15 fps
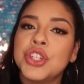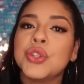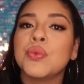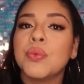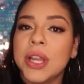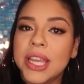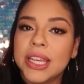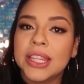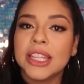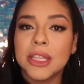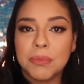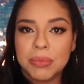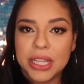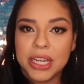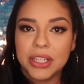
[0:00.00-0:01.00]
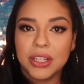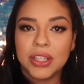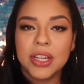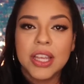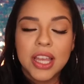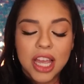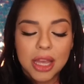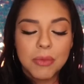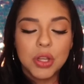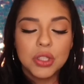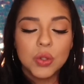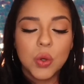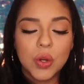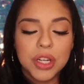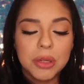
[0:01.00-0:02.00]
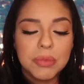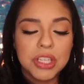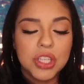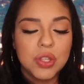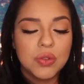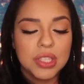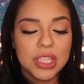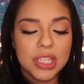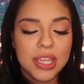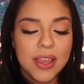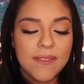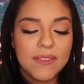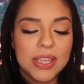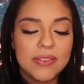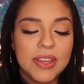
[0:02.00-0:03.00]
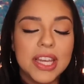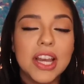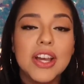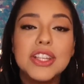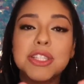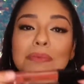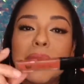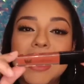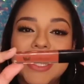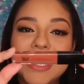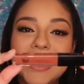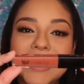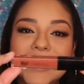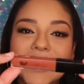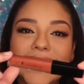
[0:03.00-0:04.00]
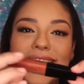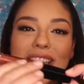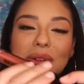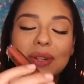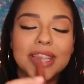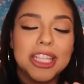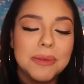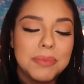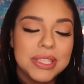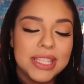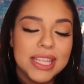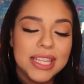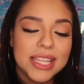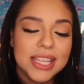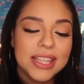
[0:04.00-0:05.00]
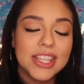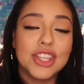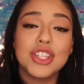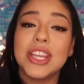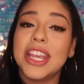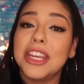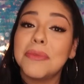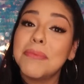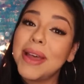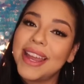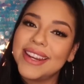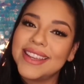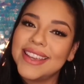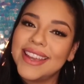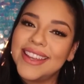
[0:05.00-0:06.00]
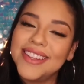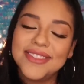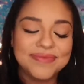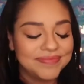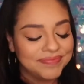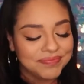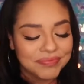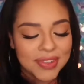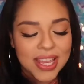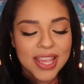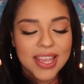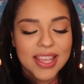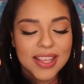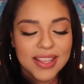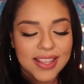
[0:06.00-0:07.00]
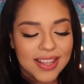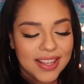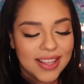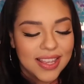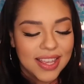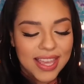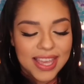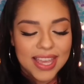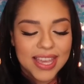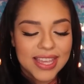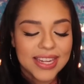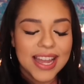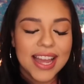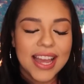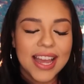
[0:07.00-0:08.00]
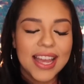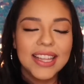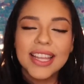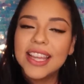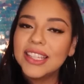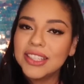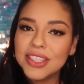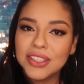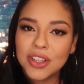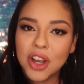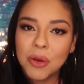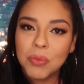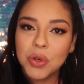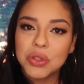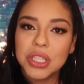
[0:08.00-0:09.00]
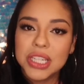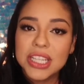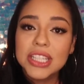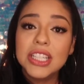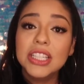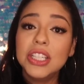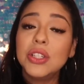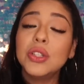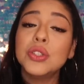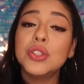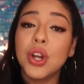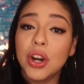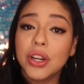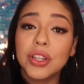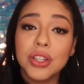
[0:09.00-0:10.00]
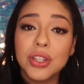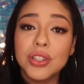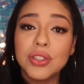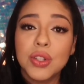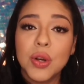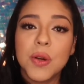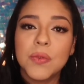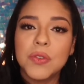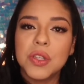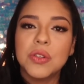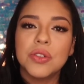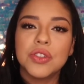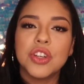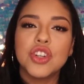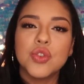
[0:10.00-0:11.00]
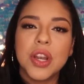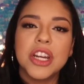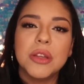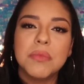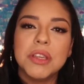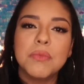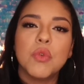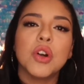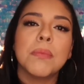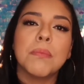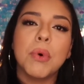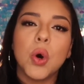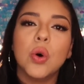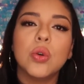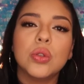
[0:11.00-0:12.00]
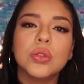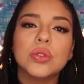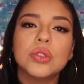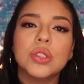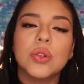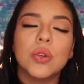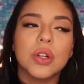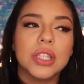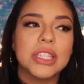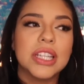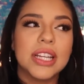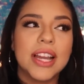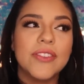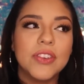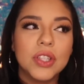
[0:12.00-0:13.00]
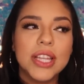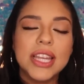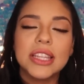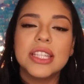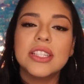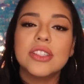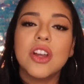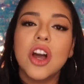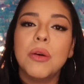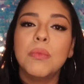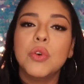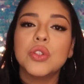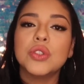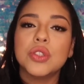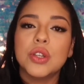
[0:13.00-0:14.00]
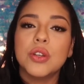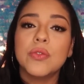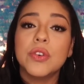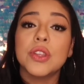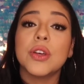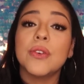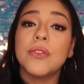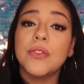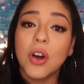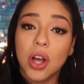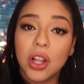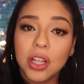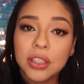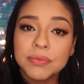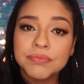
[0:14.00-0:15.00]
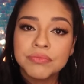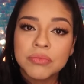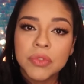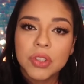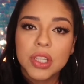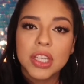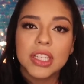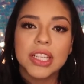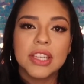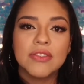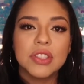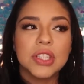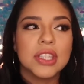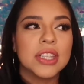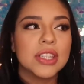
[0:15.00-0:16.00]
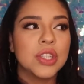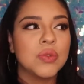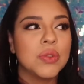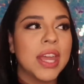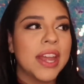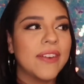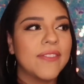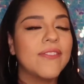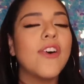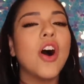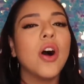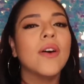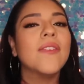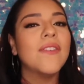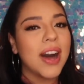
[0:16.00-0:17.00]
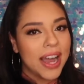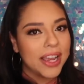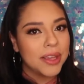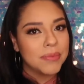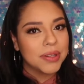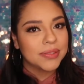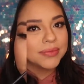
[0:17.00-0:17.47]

red lip liner. I'm also going to be using Vive Cosmetics liquid lipstick in the shade Maria. And I like these combos. It is a little darker, so if you're trying to be more bold, or I feel like this combo is good for the fall. It gives you that fall vibe.